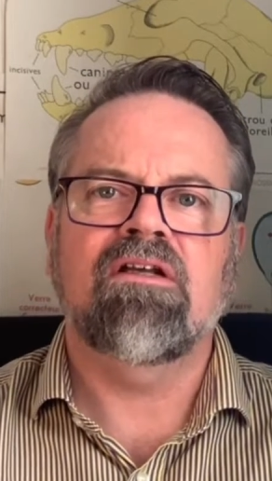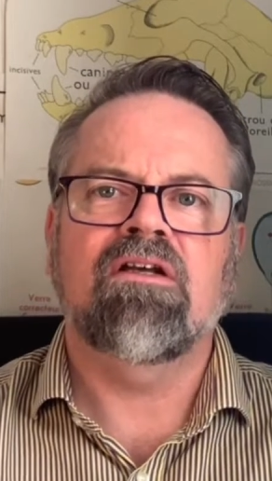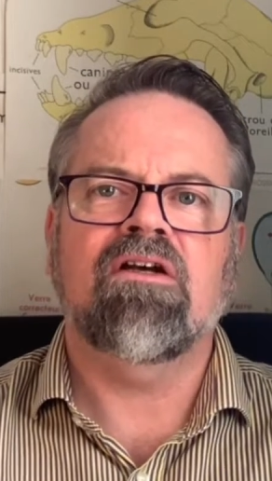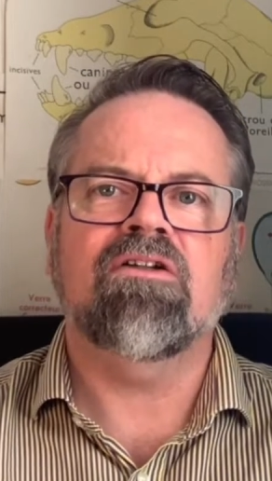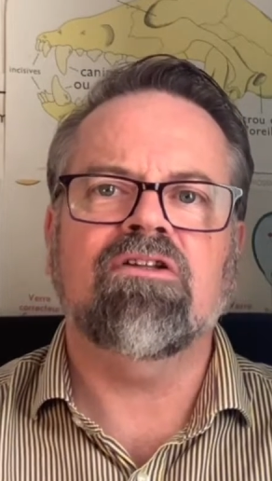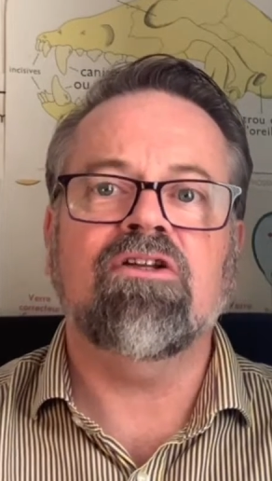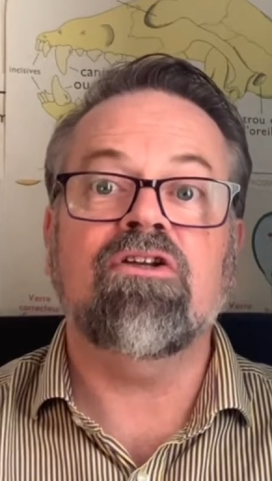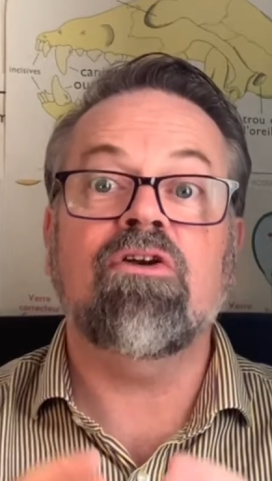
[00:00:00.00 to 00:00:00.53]

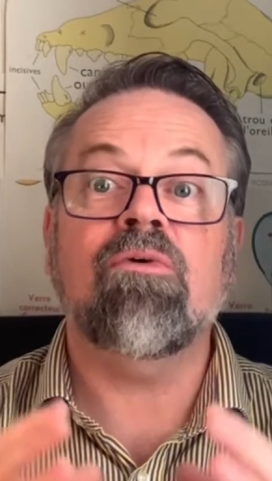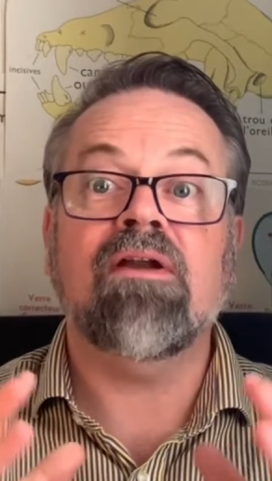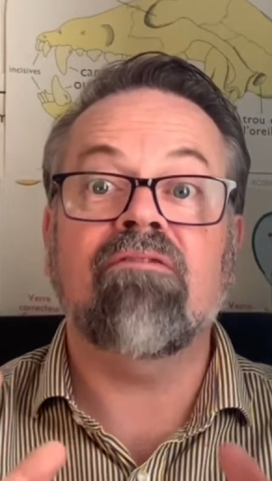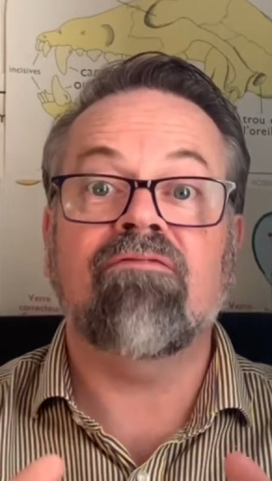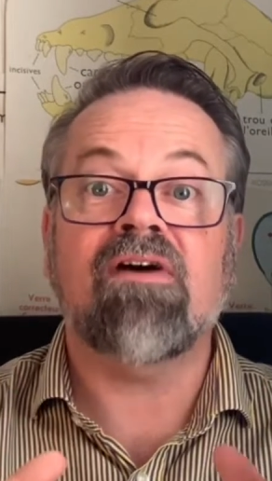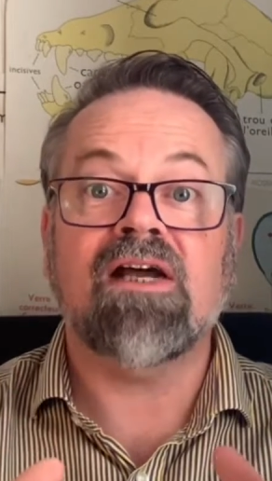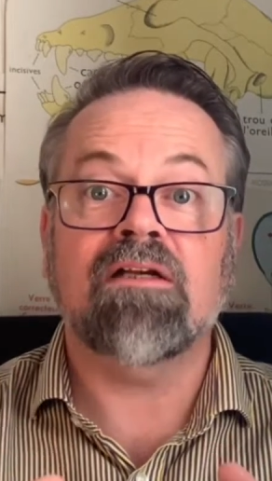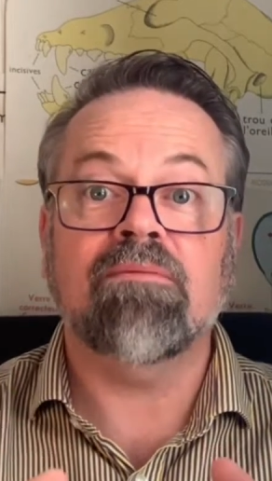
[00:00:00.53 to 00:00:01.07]
on the new
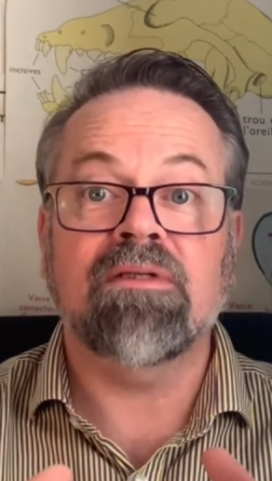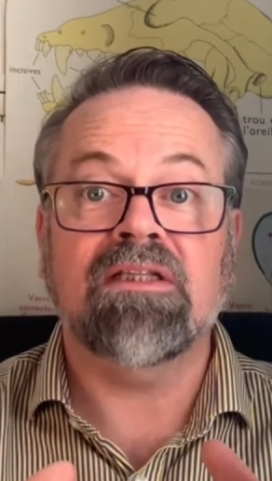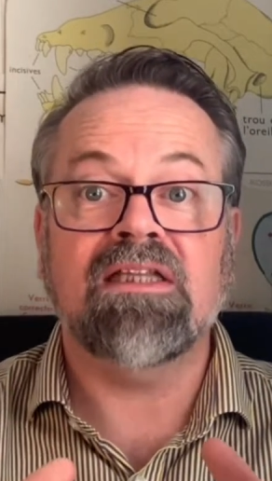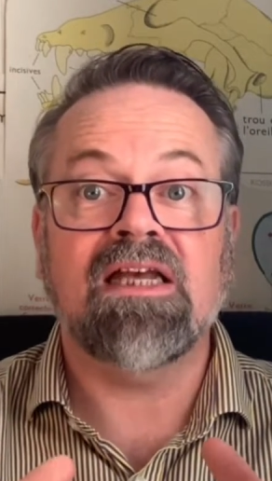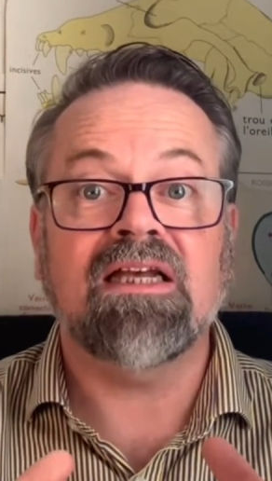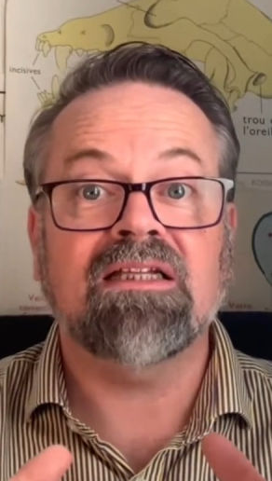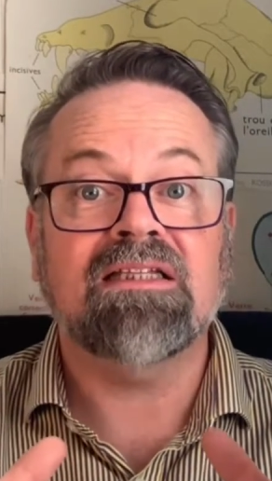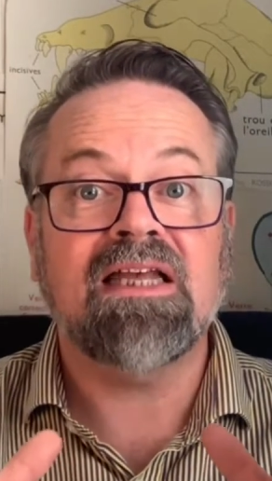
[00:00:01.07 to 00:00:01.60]
environment
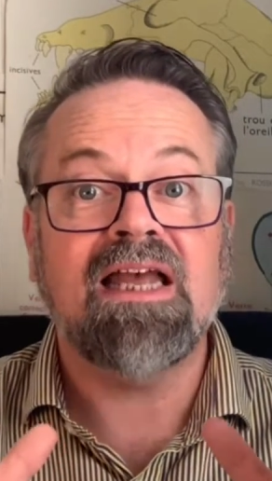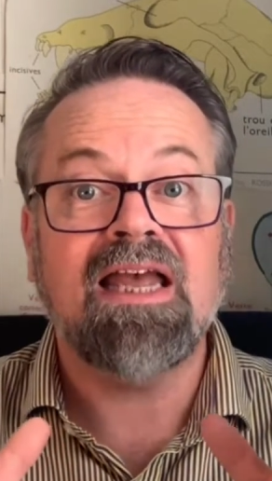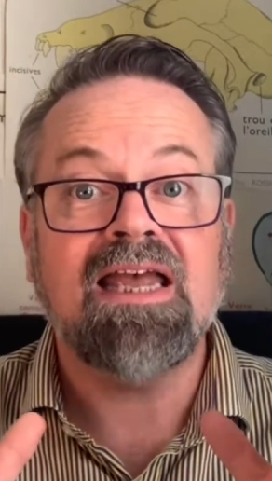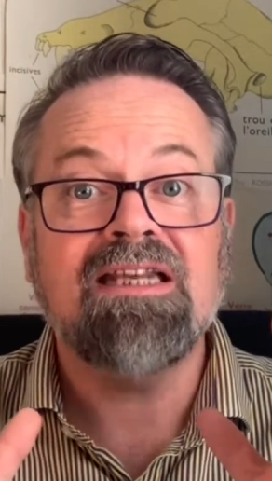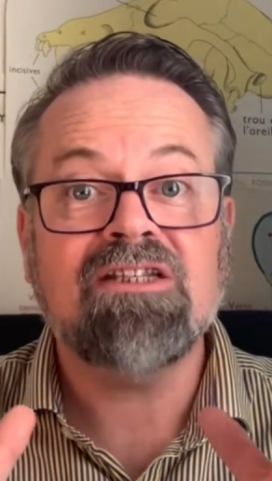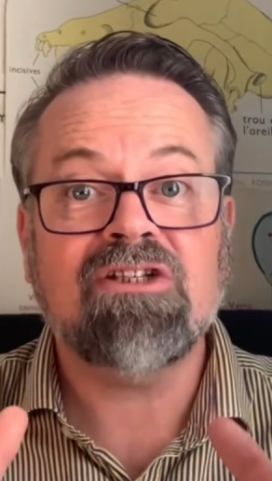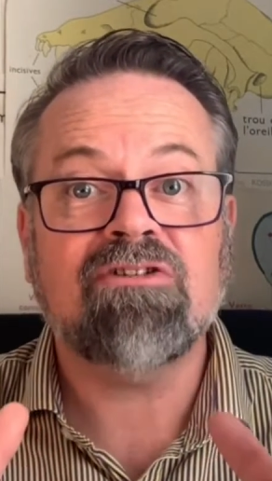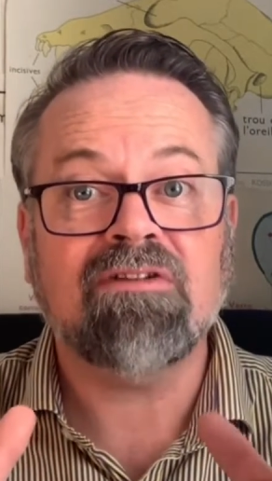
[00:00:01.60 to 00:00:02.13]
that they're
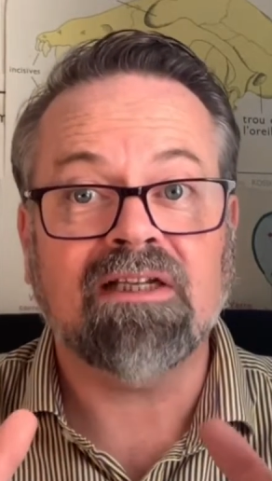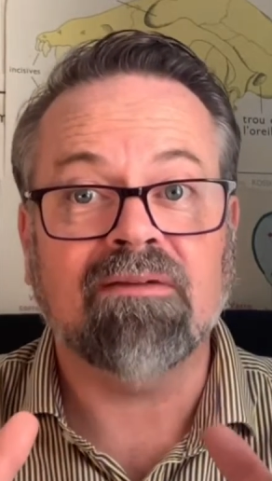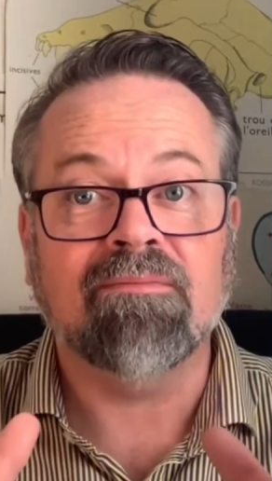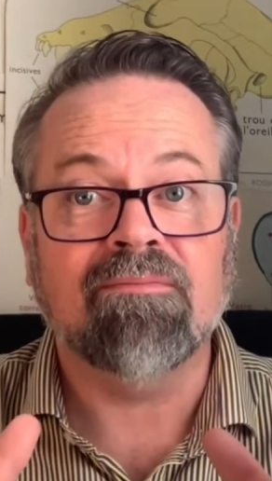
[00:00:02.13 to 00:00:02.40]
entering.